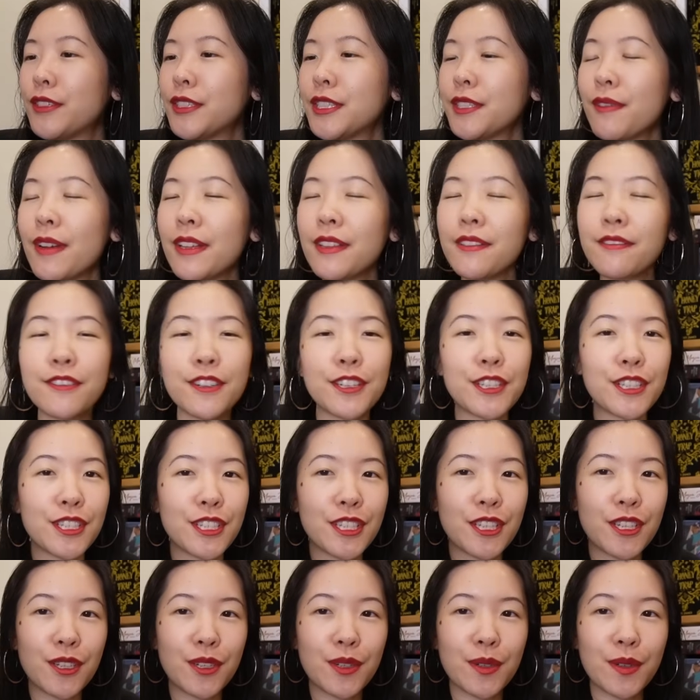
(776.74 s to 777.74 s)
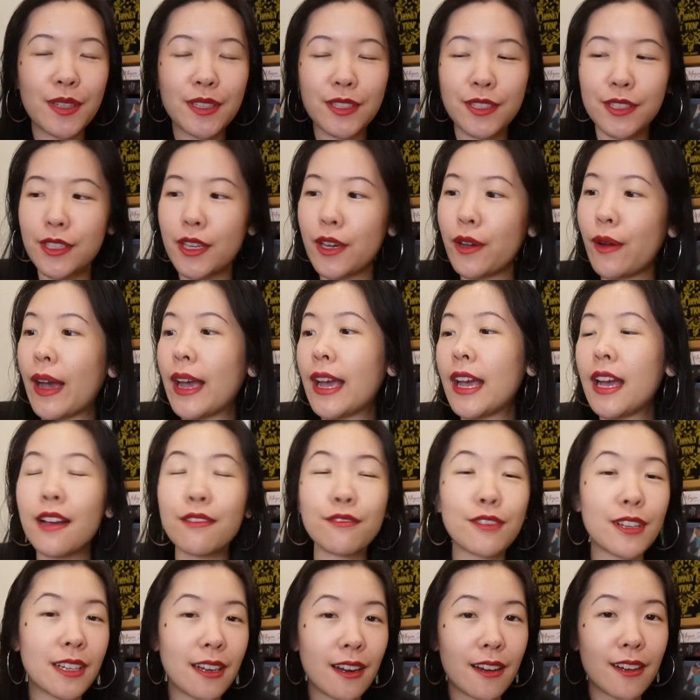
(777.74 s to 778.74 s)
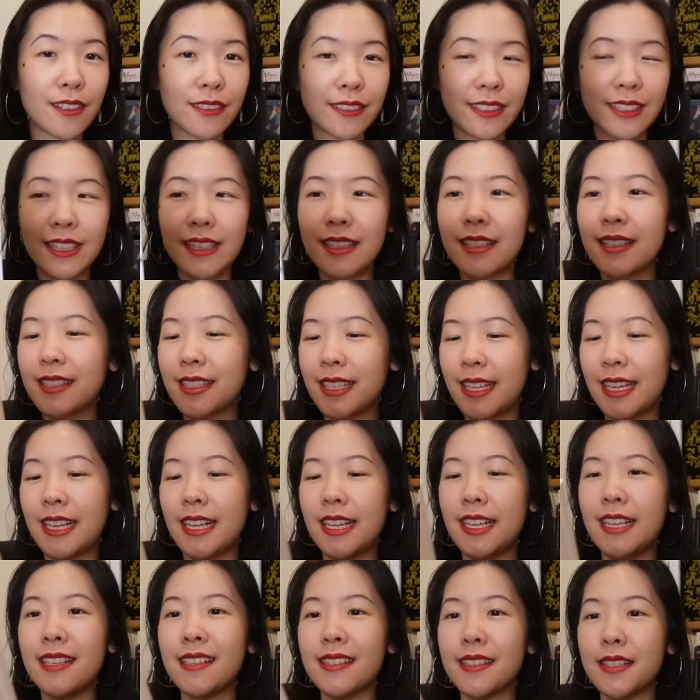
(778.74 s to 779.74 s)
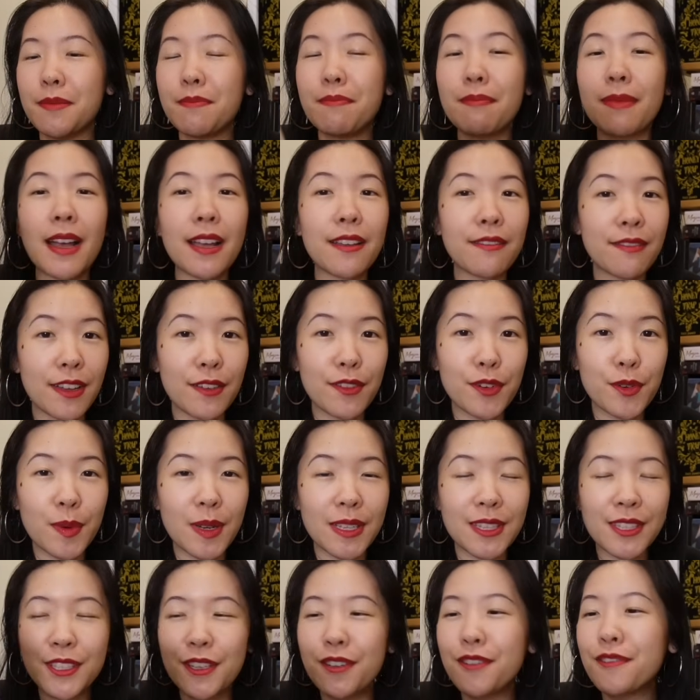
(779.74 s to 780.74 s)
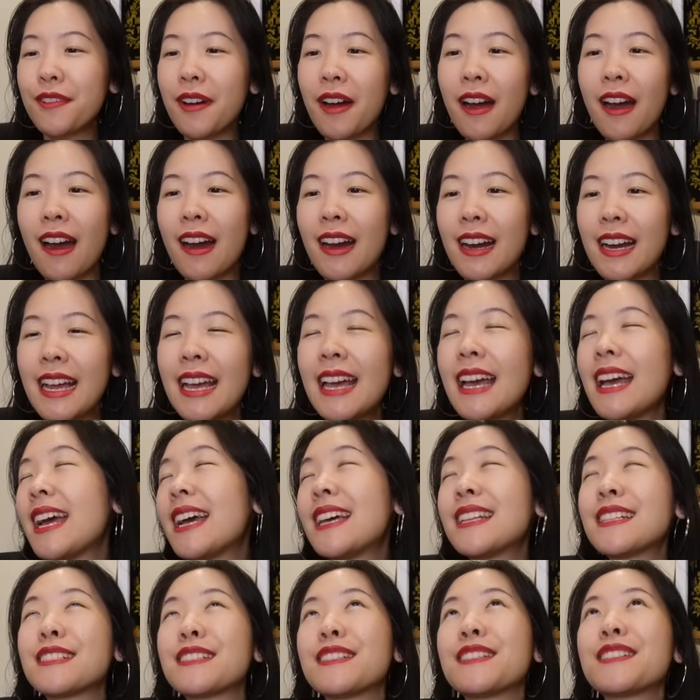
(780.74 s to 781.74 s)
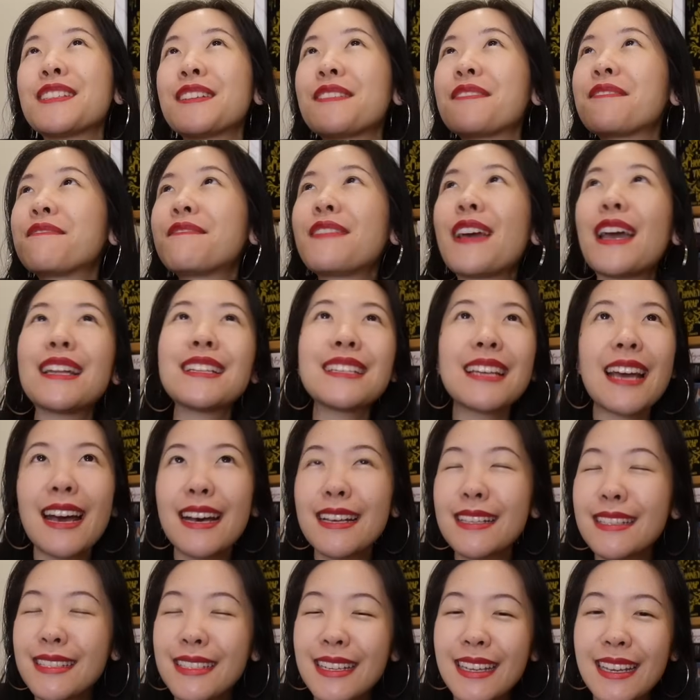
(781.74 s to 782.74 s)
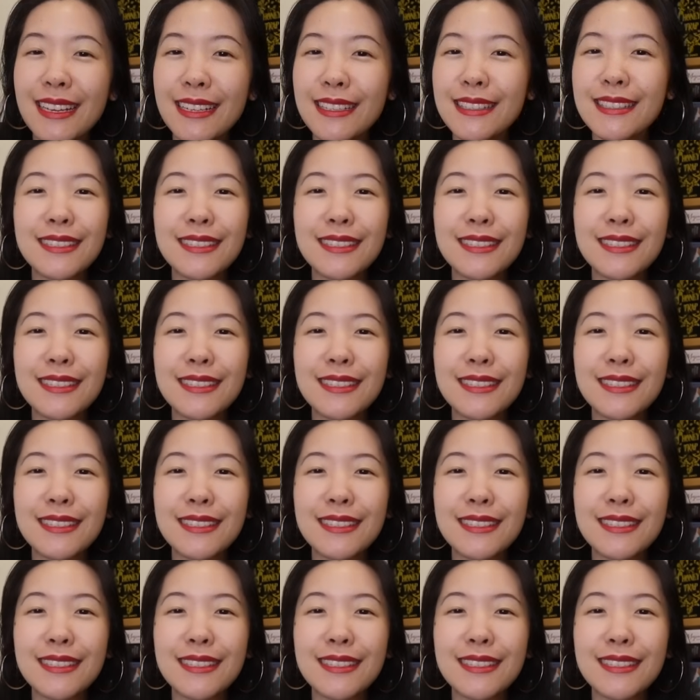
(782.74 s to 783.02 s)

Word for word: only read the first two, so I have read Heartless. It is my favorite one so far. It's this fantastic Fantastic,